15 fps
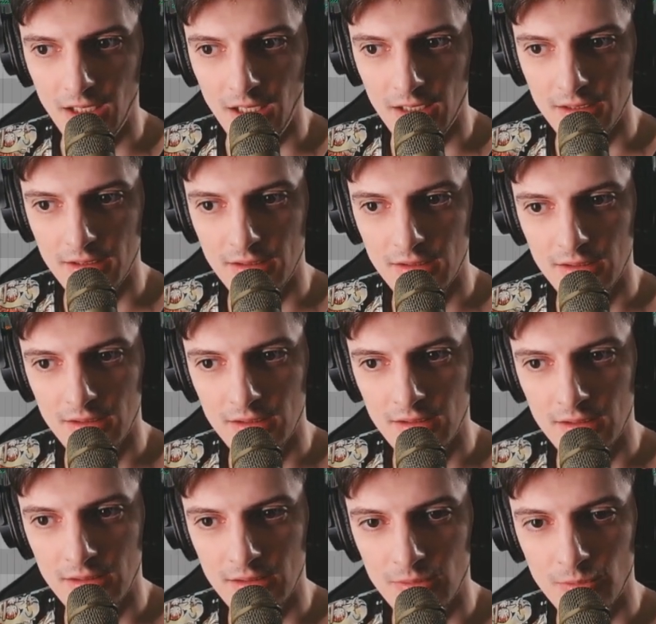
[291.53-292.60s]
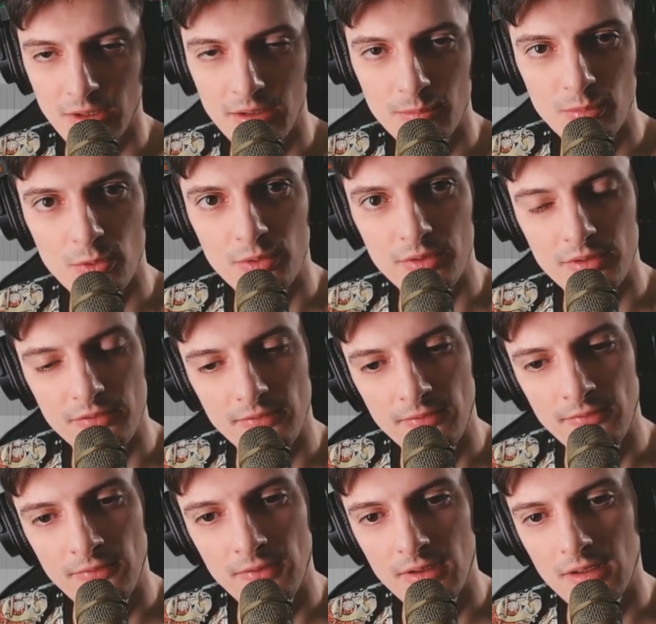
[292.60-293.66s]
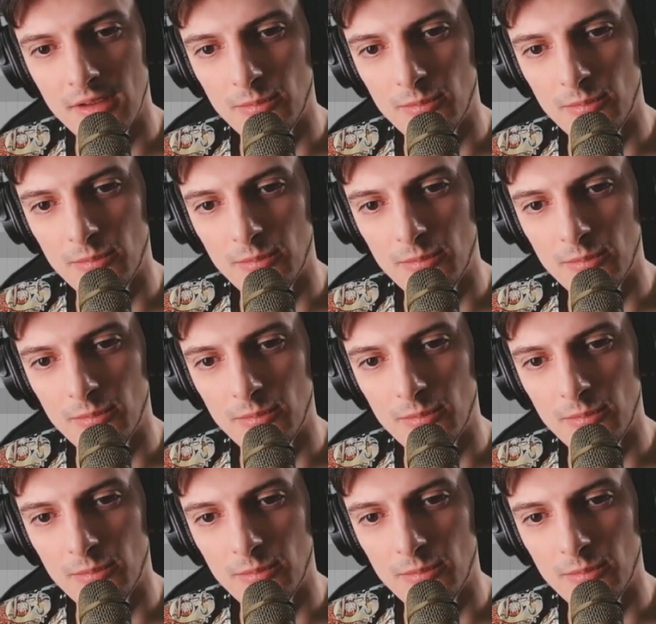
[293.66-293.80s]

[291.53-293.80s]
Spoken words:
And really important thing